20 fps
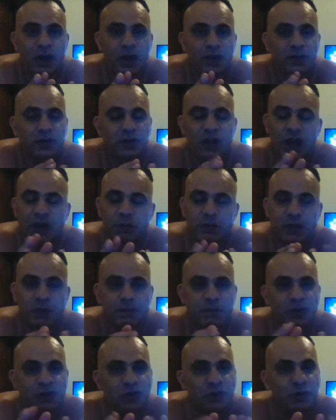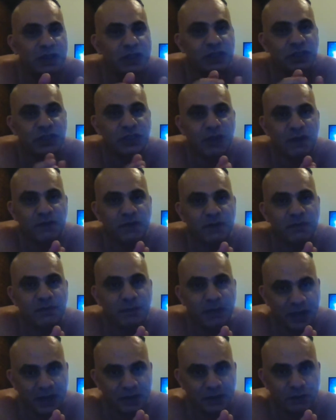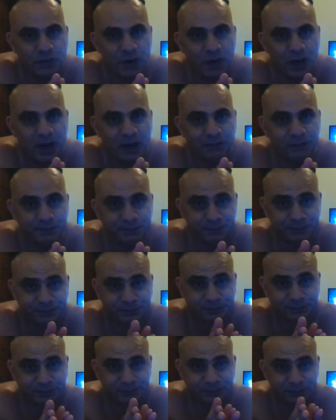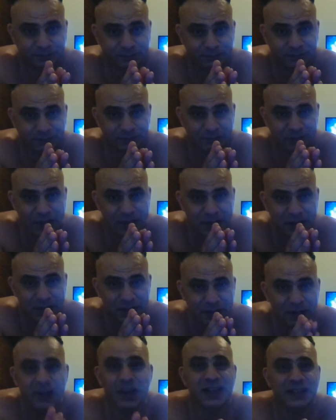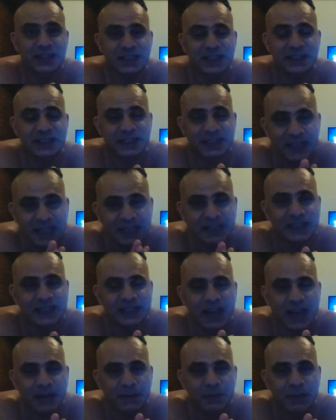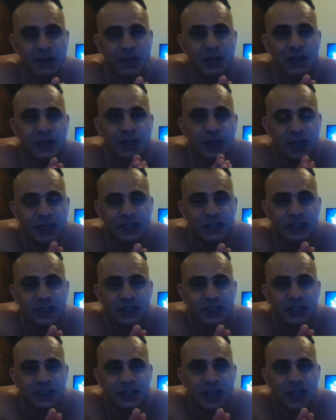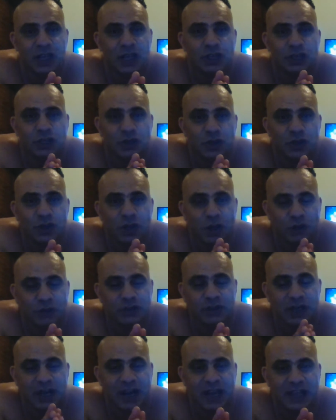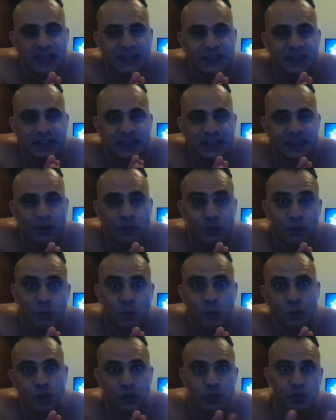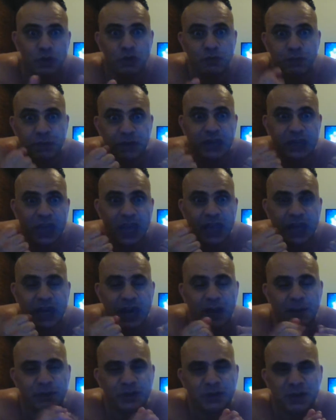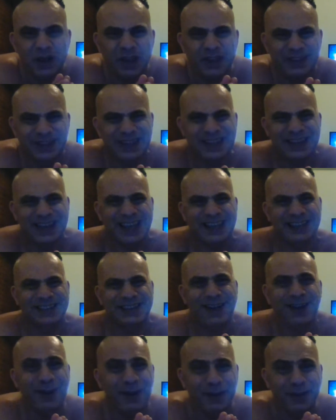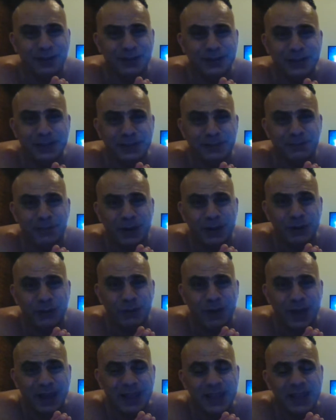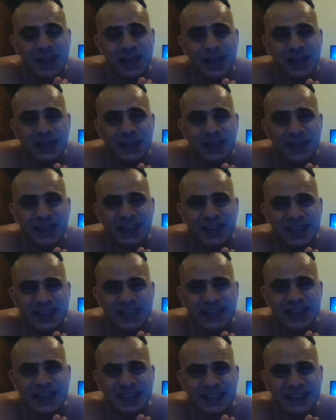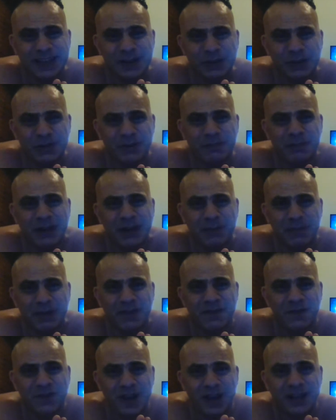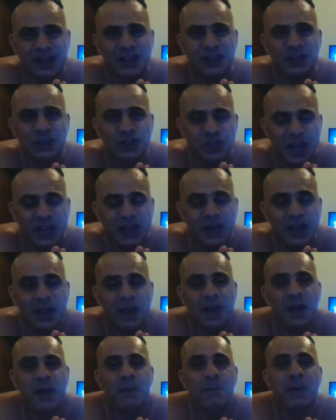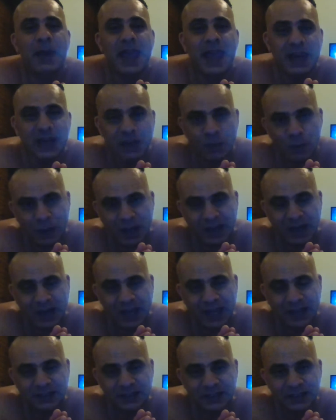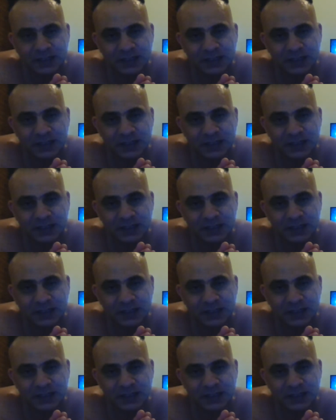You know, they've been doing stuff in bed, right? Curtis, that's his name. Curtis, you can go to the lads and tell them what you've been getting up to. And I think that's classless, by the way. You're kissing and tell, you're meant to be a fucking gent. But anyway, lad,